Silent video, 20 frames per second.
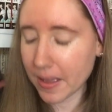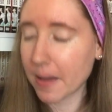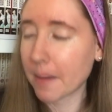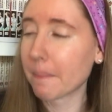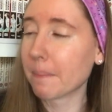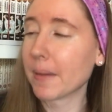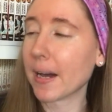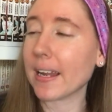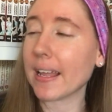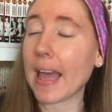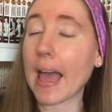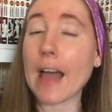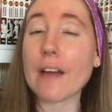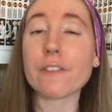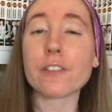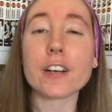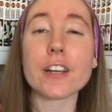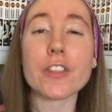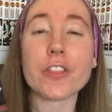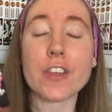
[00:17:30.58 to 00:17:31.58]
But
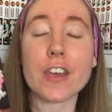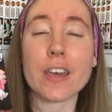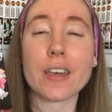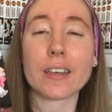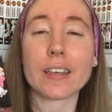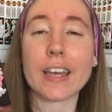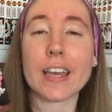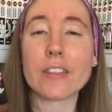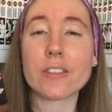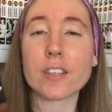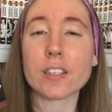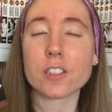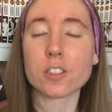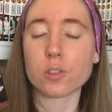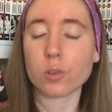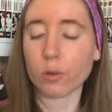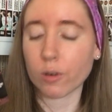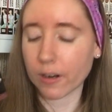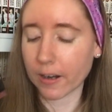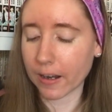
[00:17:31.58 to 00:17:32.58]
everything in this
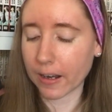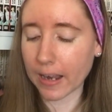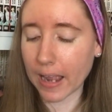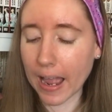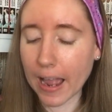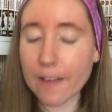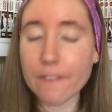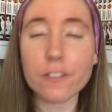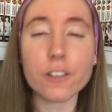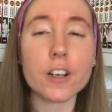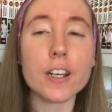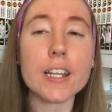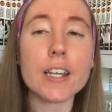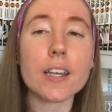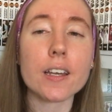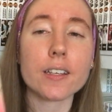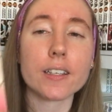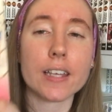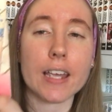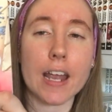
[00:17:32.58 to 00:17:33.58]
story,
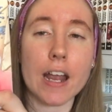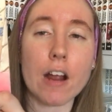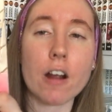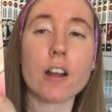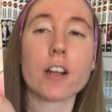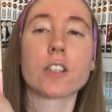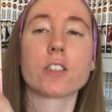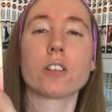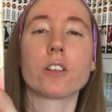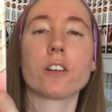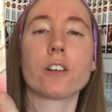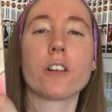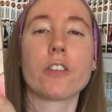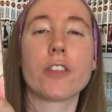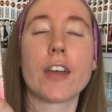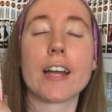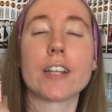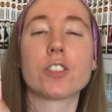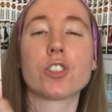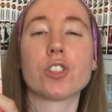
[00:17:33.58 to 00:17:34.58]
every character
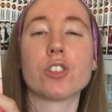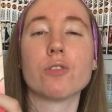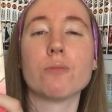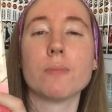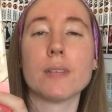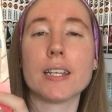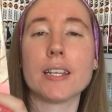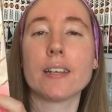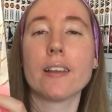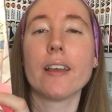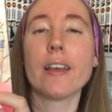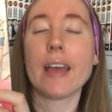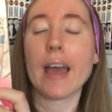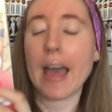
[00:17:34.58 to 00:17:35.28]
that you meet,